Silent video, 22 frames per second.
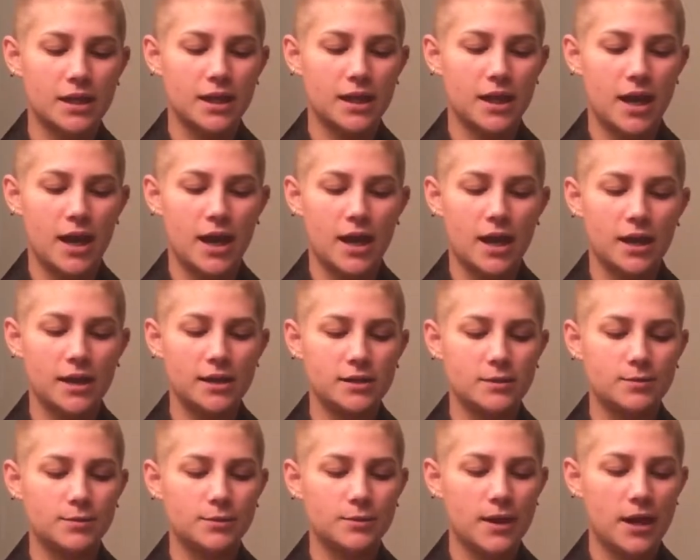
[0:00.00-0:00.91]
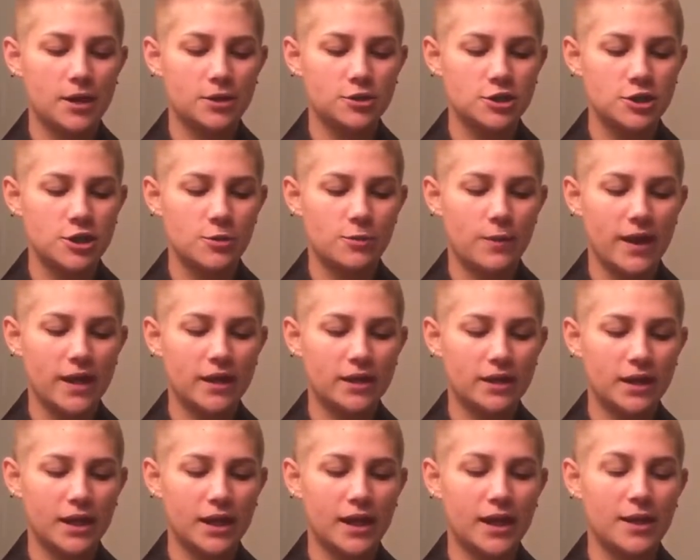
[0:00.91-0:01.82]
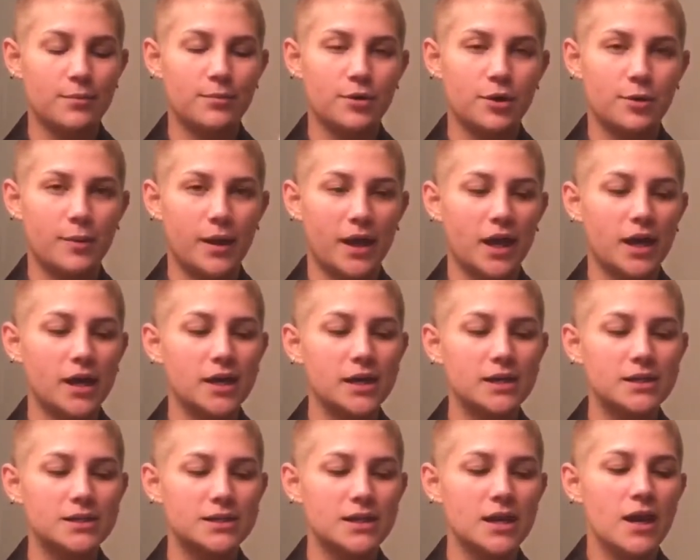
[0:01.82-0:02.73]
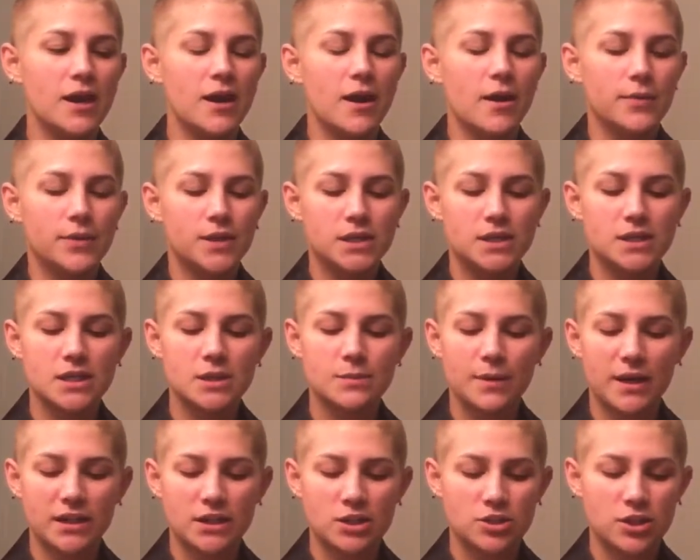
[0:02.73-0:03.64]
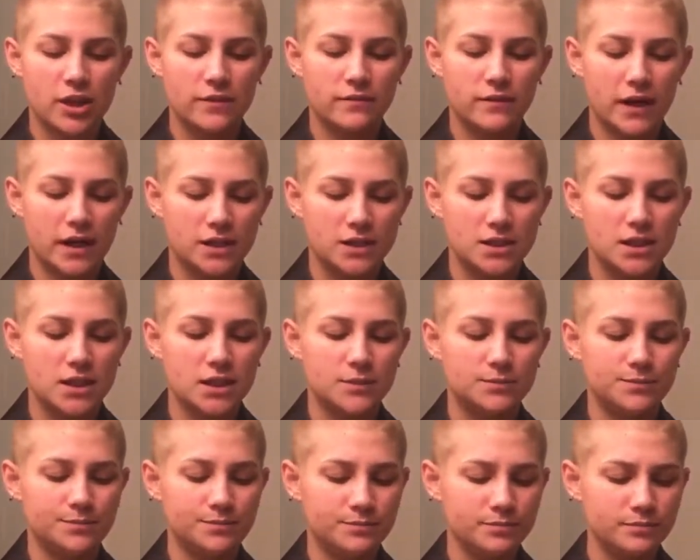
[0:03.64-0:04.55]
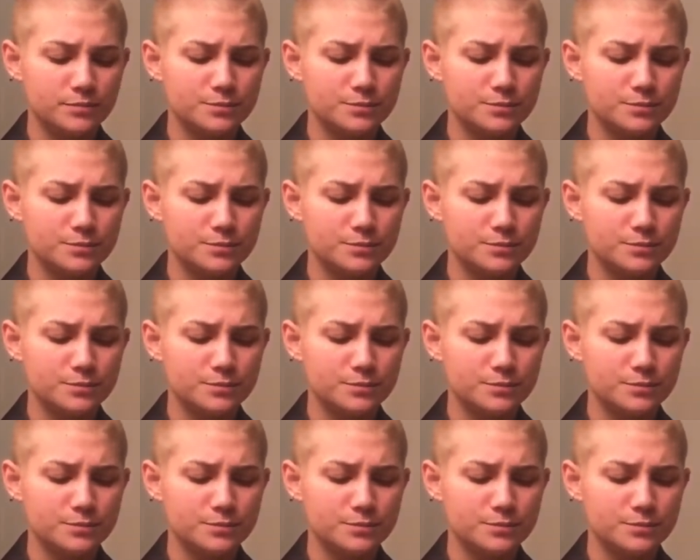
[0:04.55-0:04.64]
It has blue algae, white clay, and probiotics. This is by Spracher-Moore.